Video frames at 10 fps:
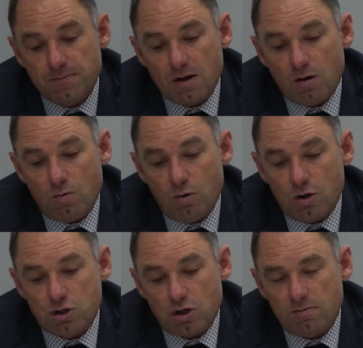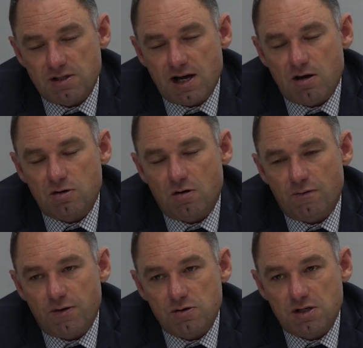workshop down of
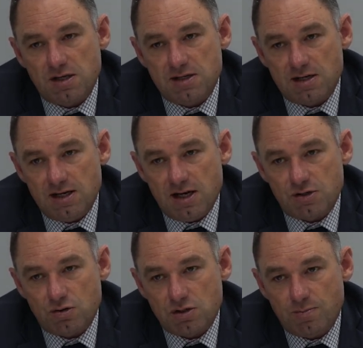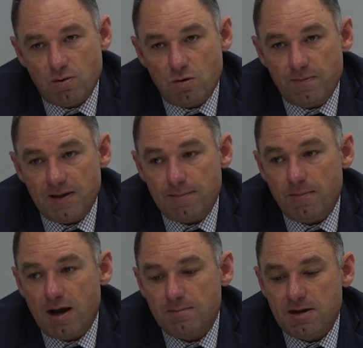those kids that need extra support. That
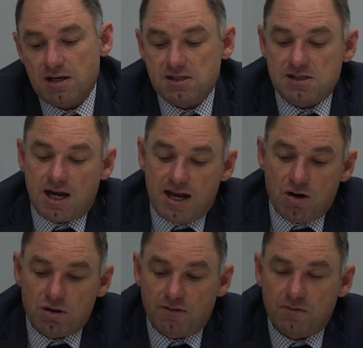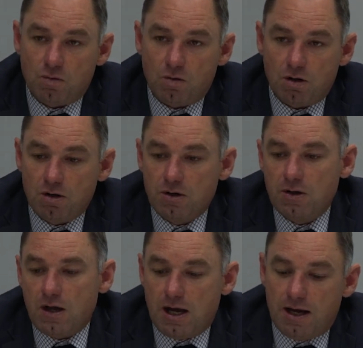might mean staying on the floor
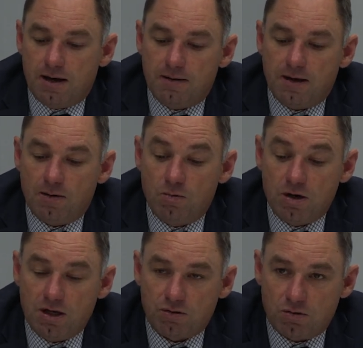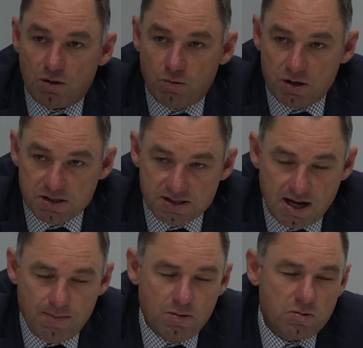and working through the worked
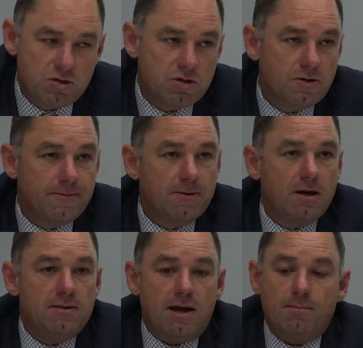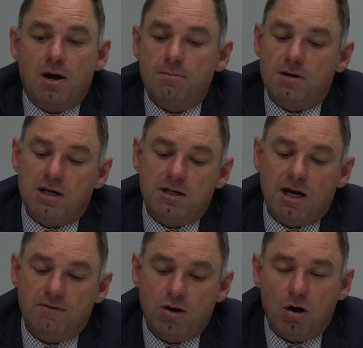examples. That might mean
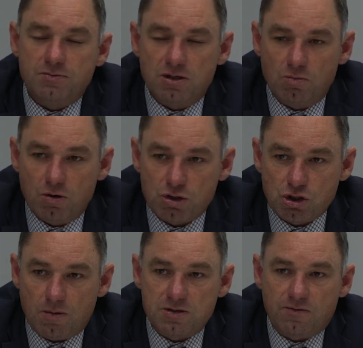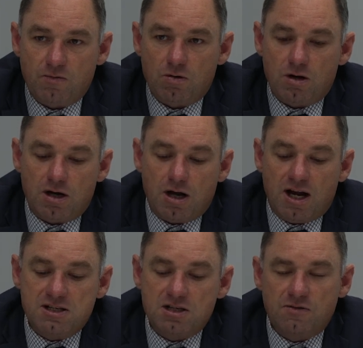having opt-in workshops for
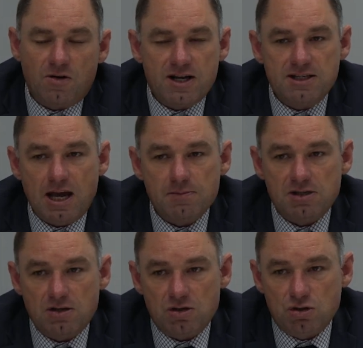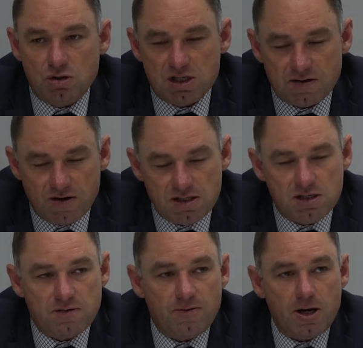identified gaps that the students have
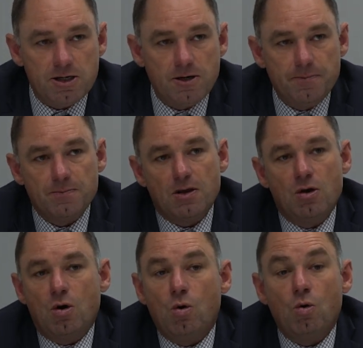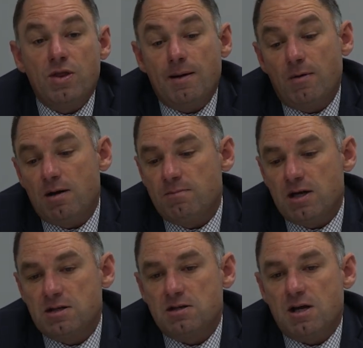identified, or that might
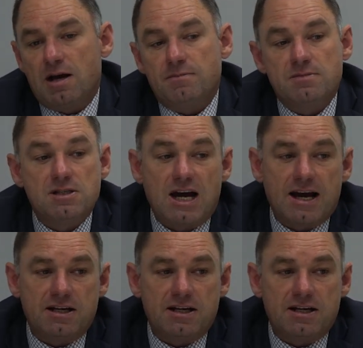mean targeted